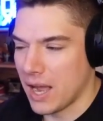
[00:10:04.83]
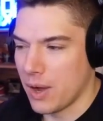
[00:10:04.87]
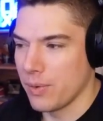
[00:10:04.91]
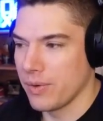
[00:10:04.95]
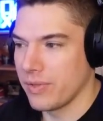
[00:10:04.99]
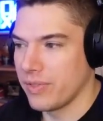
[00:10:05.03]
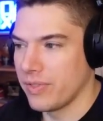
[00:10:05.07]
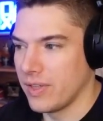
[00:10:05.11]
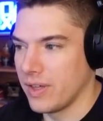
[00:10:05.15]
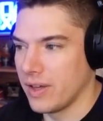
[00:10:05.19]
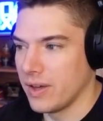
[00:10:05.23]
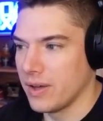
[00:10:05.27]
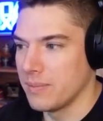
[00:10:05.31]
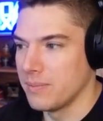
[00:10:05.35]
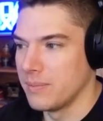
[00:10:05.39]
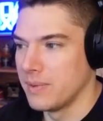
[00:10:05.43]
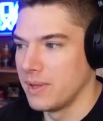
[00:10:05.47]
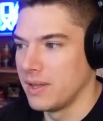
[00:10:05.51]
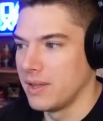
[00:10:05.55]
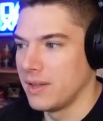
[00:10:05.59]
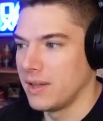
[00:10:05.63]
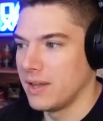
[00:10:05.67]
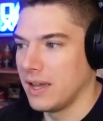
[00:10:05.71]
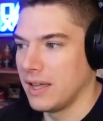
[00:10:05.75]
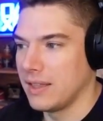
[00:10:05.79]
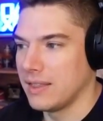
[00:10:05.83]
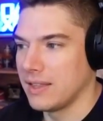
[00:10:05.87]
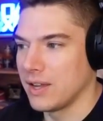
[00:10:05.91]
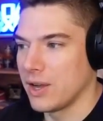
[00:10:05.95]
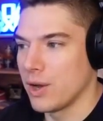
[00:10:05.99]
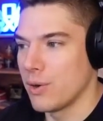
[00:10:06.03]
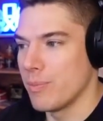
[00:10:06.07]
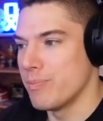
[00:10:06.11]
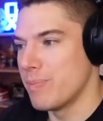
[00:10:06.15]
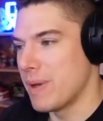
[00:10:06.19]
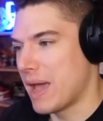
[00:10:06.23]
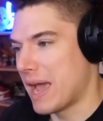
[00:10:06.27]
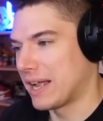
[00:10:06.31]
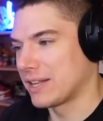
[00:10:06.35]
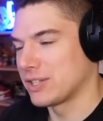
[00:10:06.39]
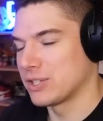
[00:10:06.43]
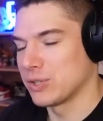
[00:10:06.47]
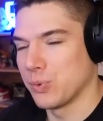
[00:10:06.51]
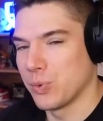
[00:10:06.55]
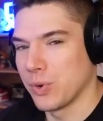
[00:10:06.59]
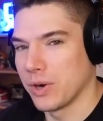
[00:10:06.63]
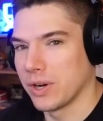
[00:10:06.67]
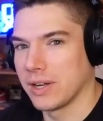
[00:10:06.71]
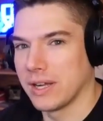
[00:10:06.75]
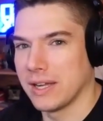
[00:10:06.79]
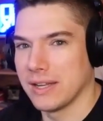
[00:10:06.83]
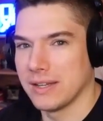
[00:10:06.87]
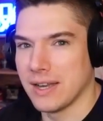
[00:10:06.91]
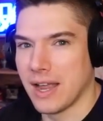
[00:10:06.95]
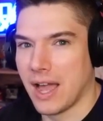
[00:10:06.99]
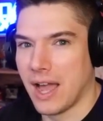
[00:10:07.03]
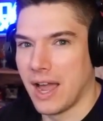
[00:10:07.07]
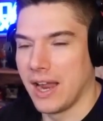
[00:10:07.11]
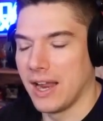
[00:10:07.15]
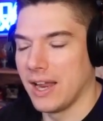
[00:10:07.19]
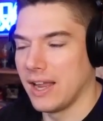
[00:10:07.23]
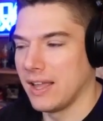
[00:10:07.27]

with them, and then go back to work at night,